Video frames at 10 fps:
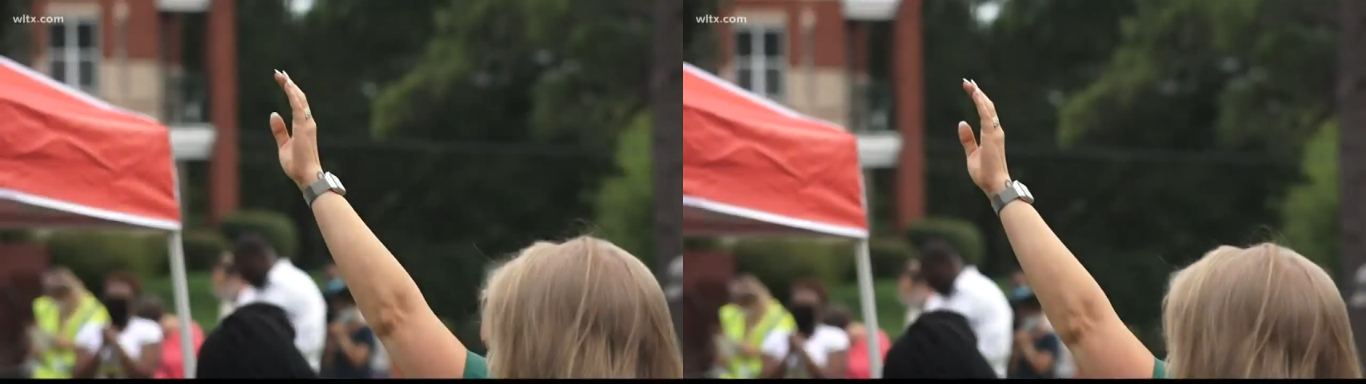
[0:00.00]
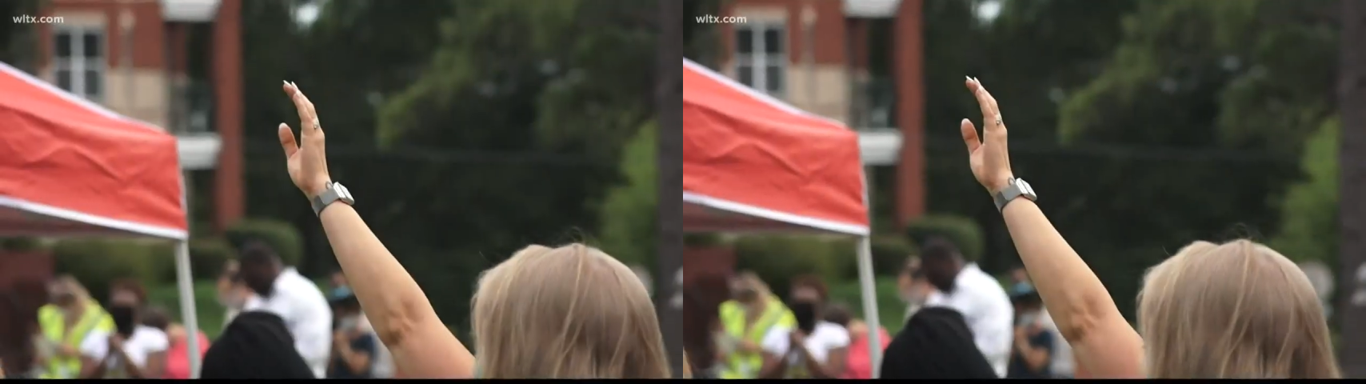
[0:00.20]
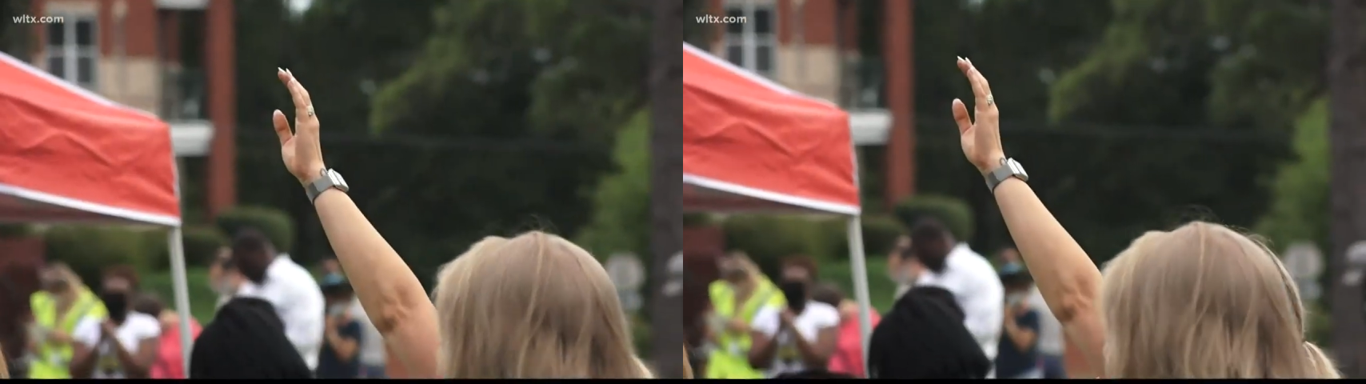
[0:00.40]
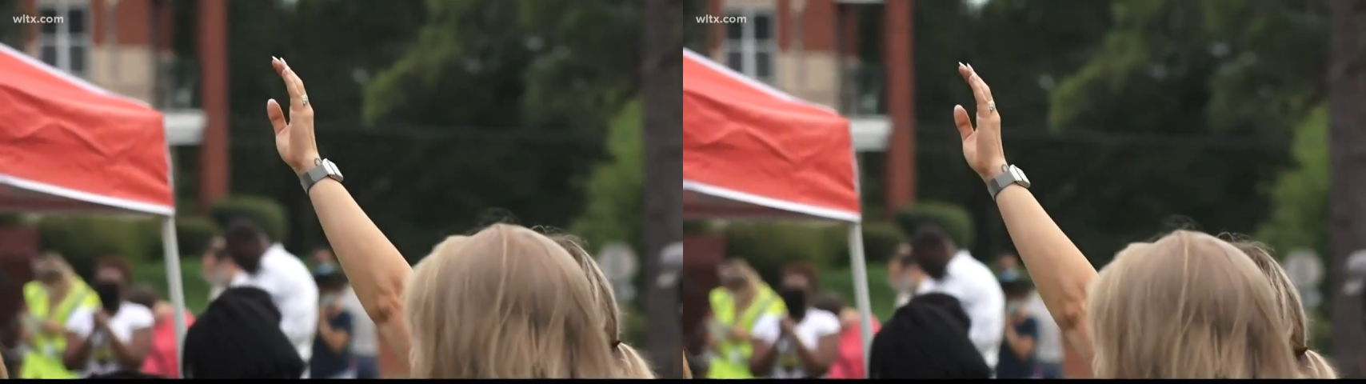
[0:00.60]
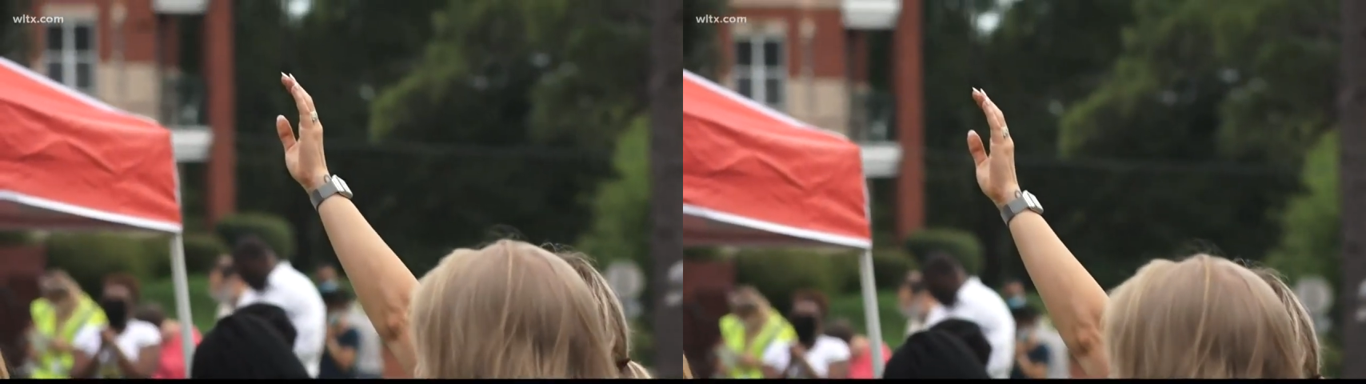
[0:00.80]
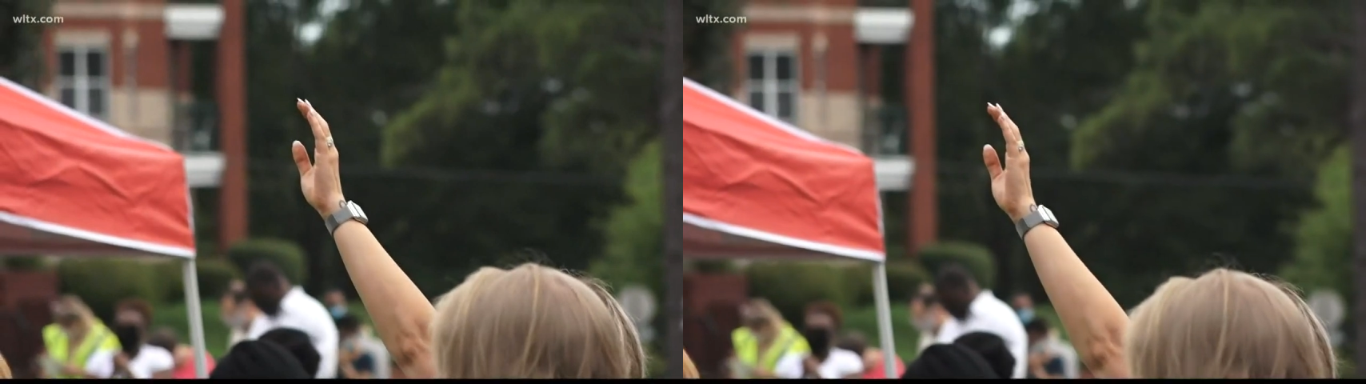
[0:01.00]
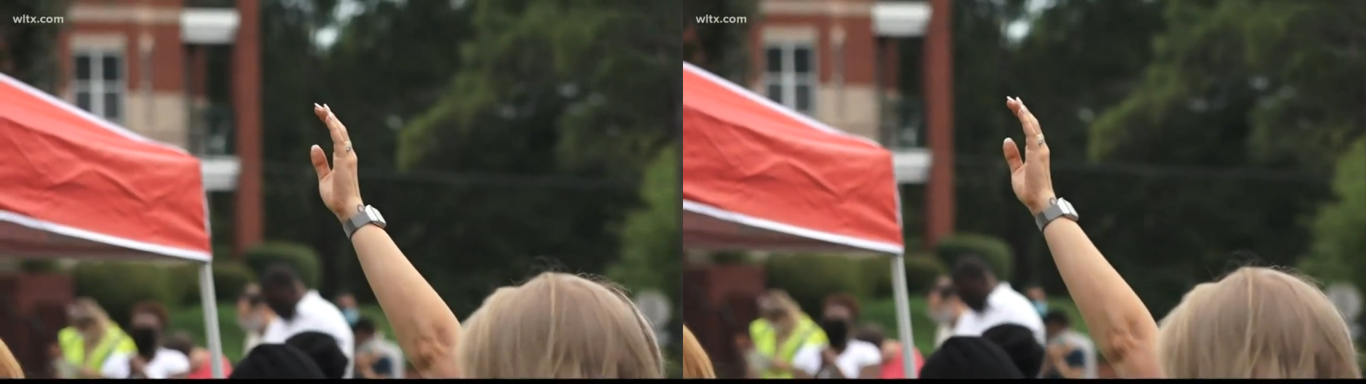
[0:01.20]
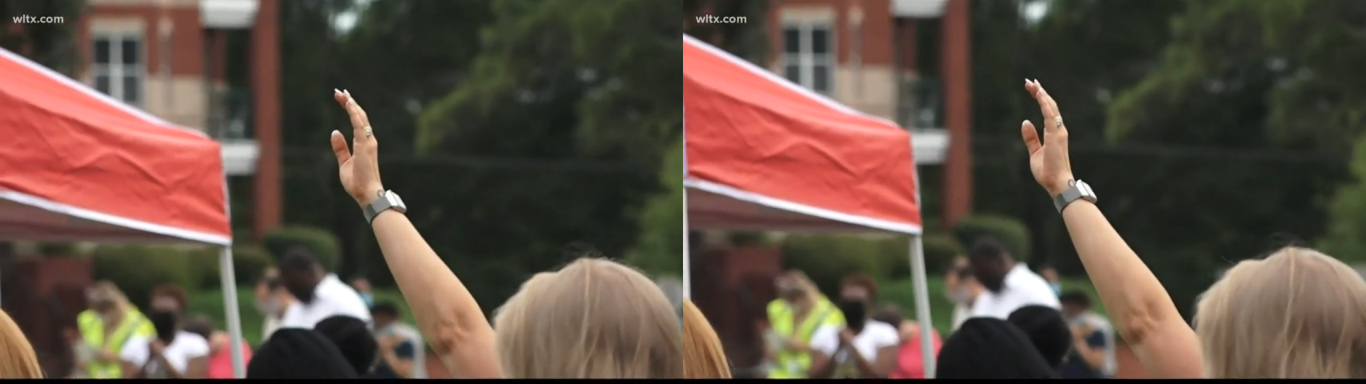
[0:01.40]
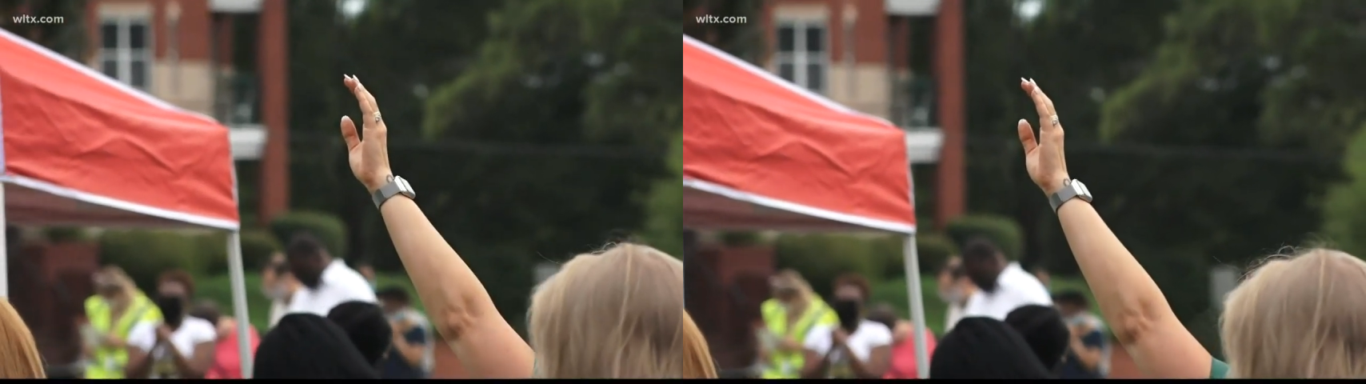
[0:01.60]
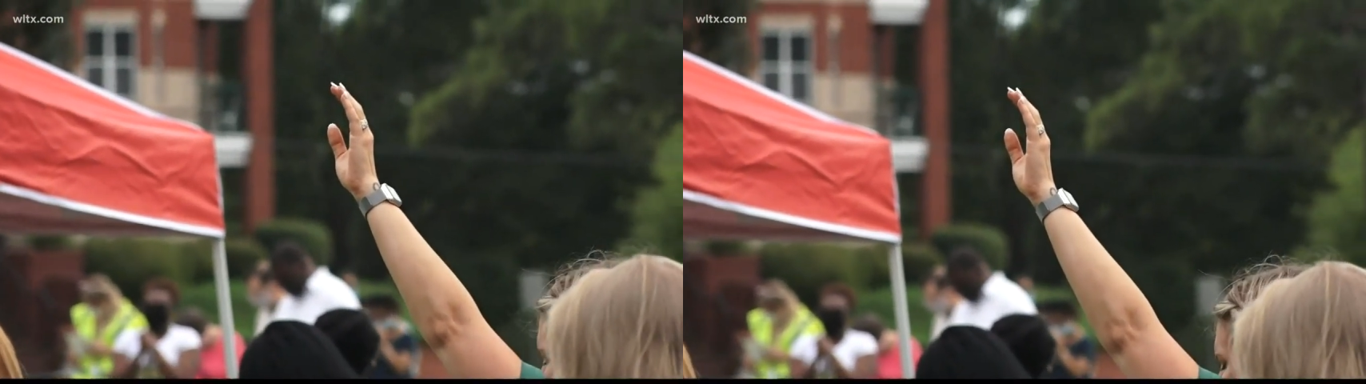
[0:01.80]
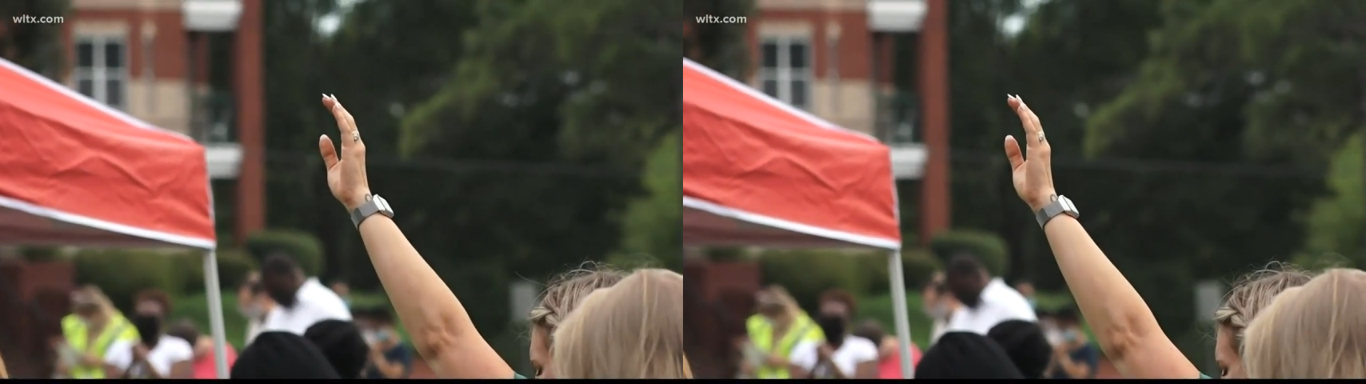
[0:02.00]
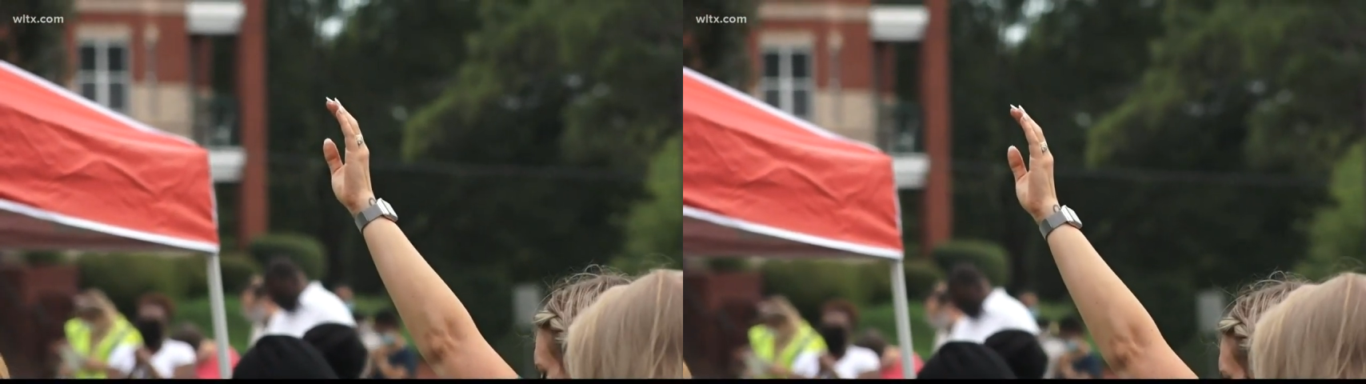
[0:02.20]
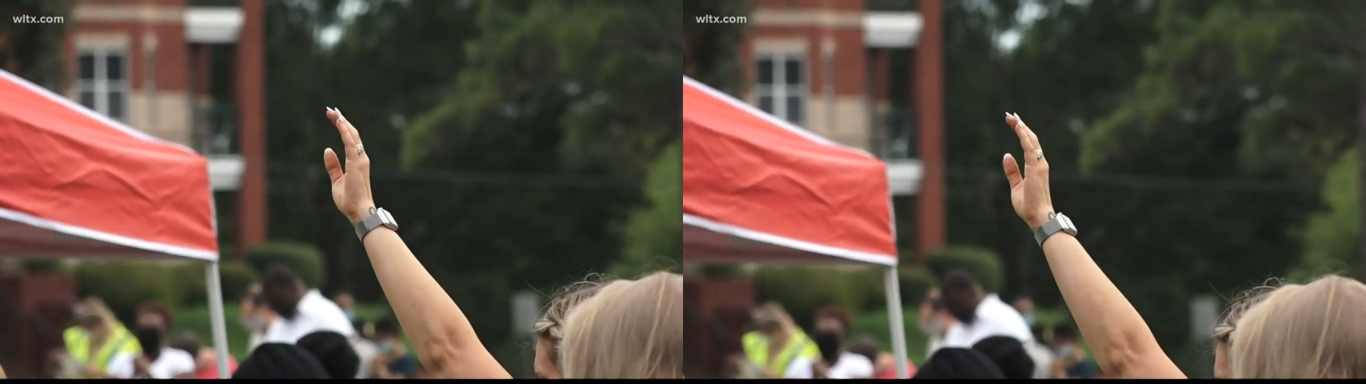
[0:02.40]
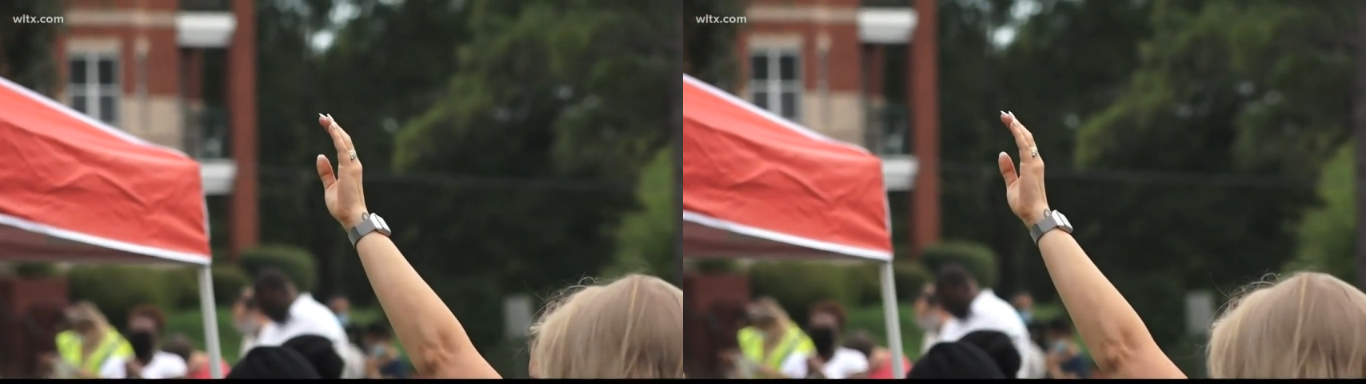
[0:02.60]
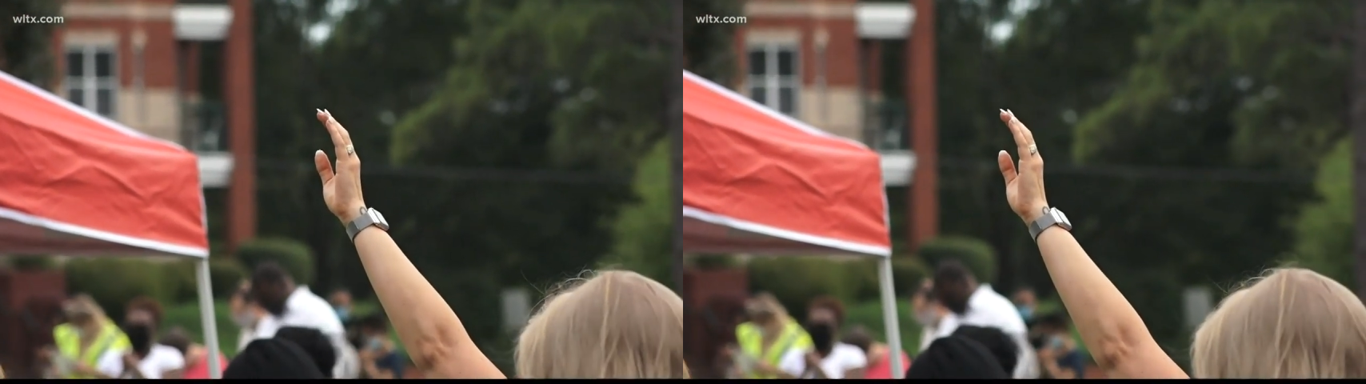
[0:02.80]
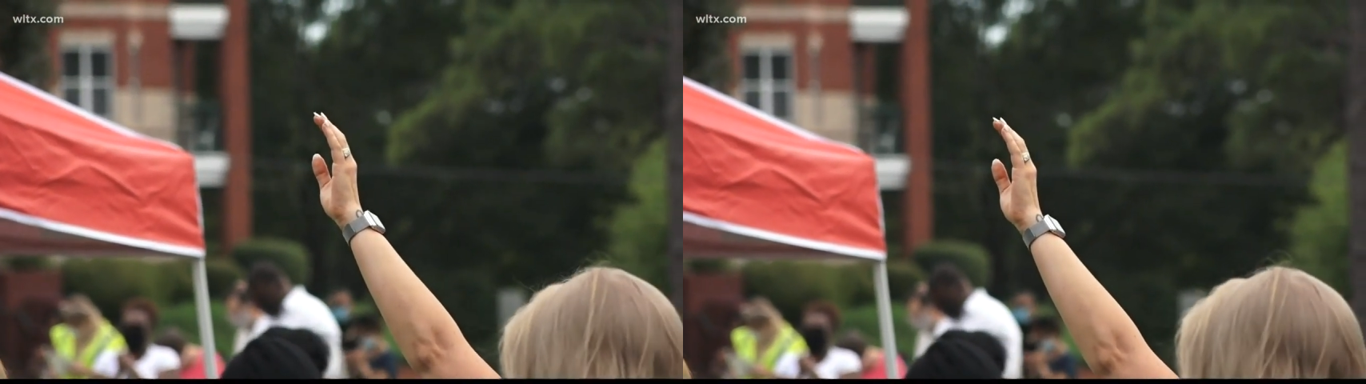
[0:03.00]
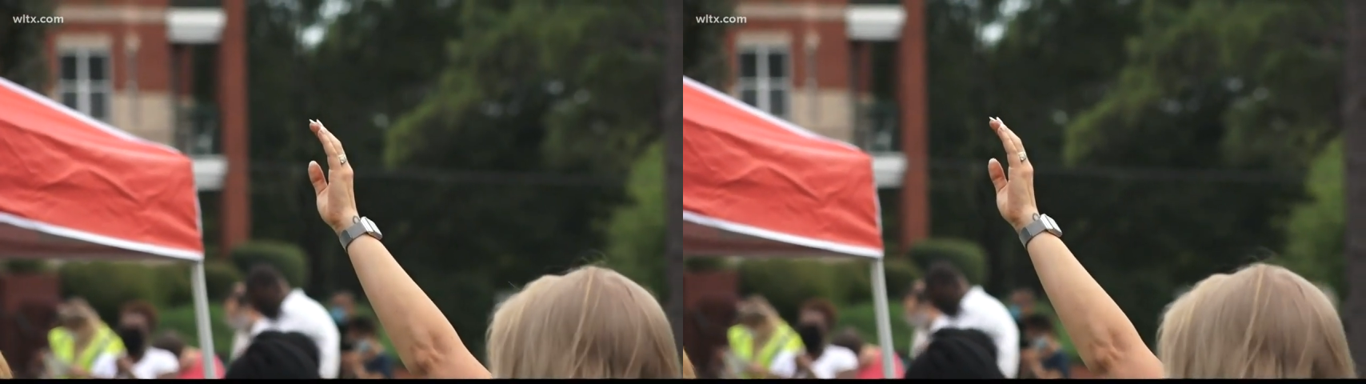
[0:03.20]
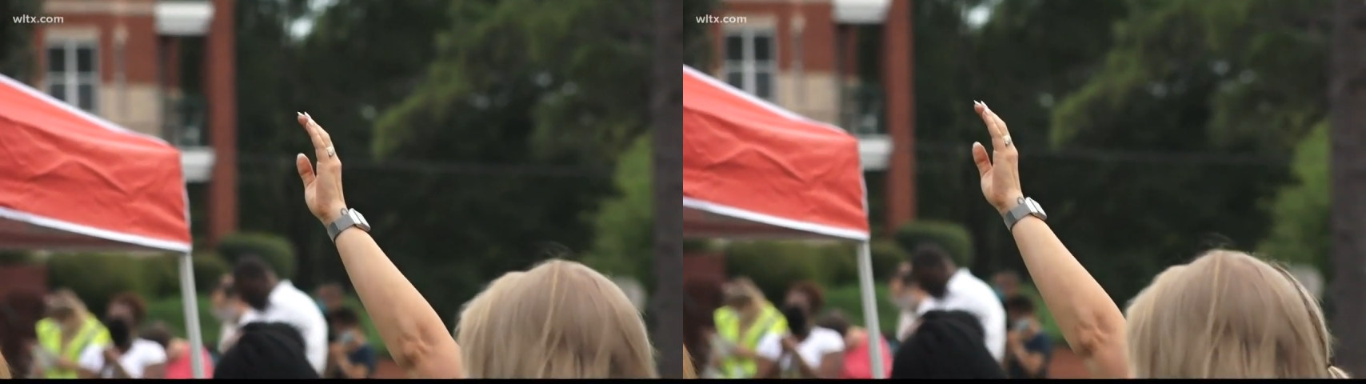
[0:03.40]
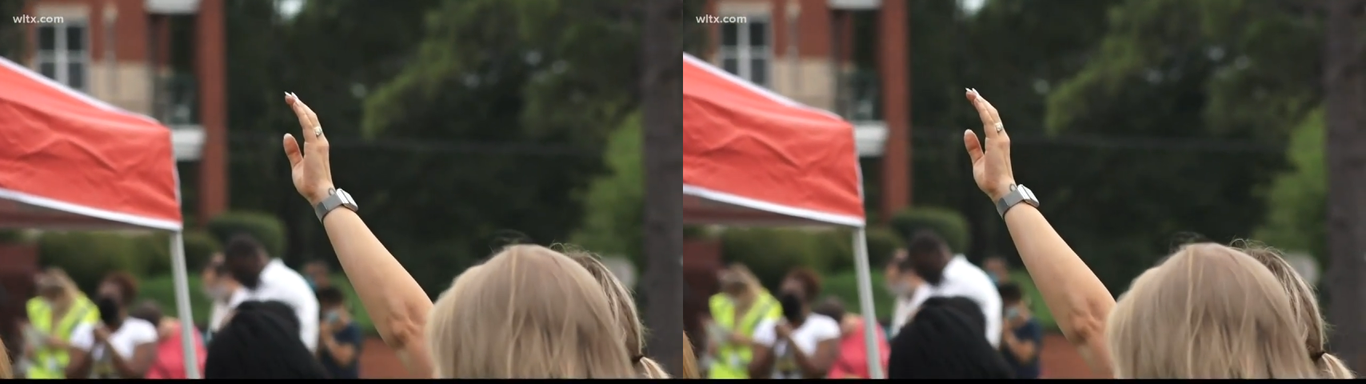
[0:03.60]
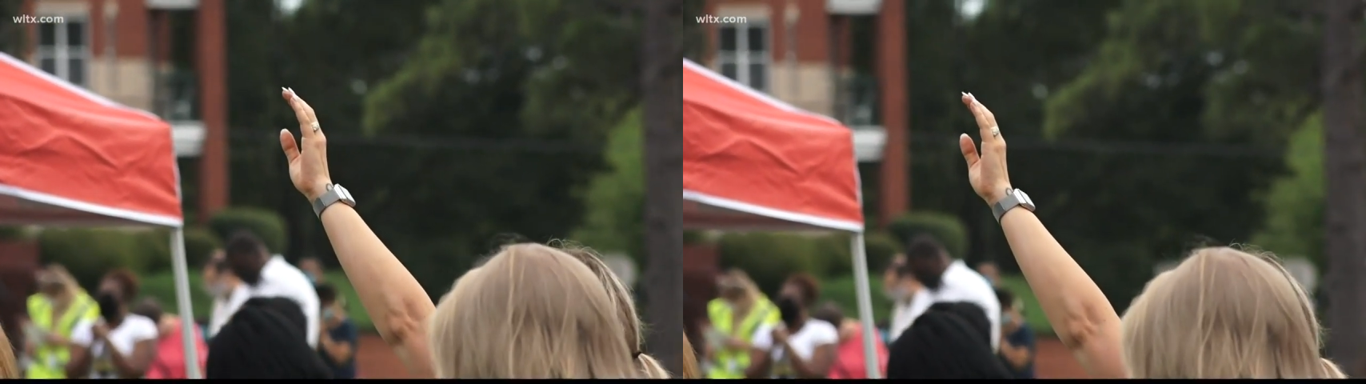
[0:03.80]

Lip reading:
No face is visible, so there are no lips to read.